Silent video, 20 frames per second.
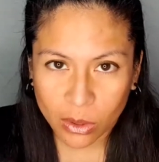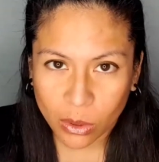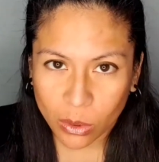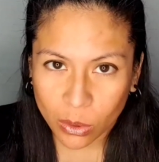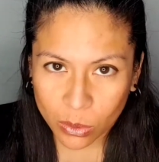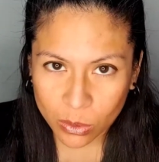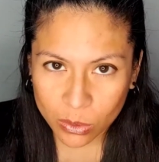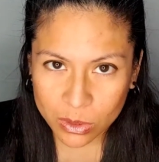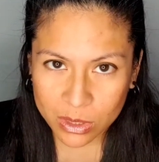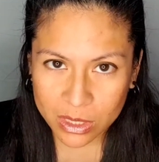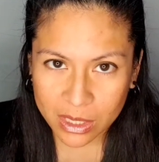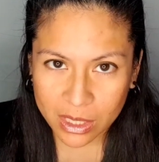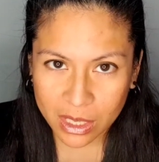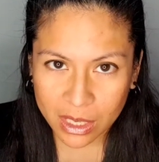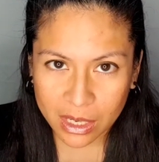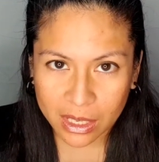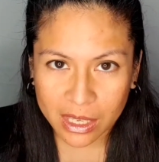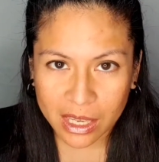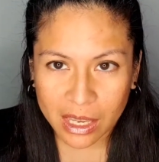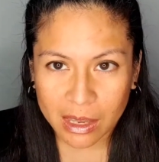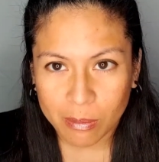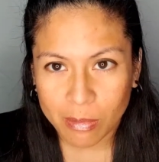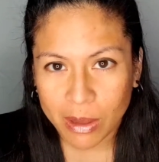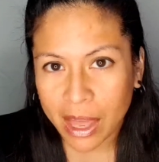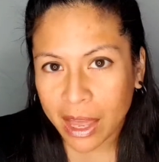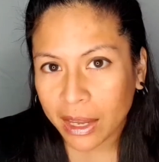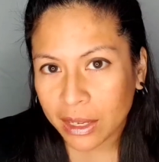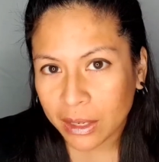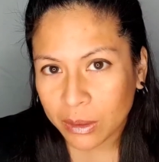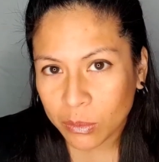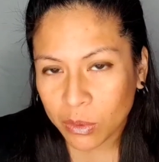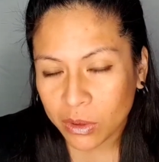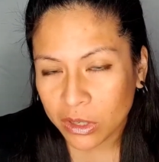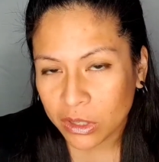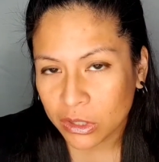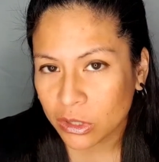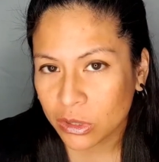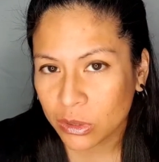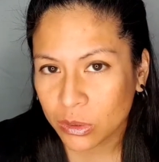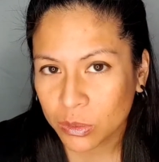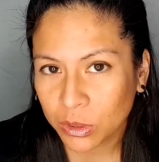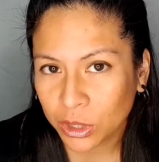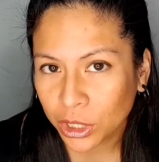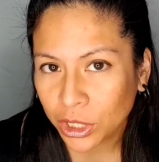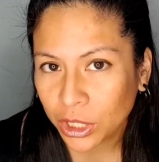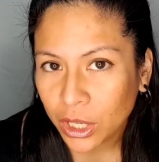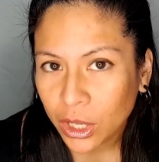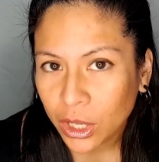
those, and then I came back and wanted to work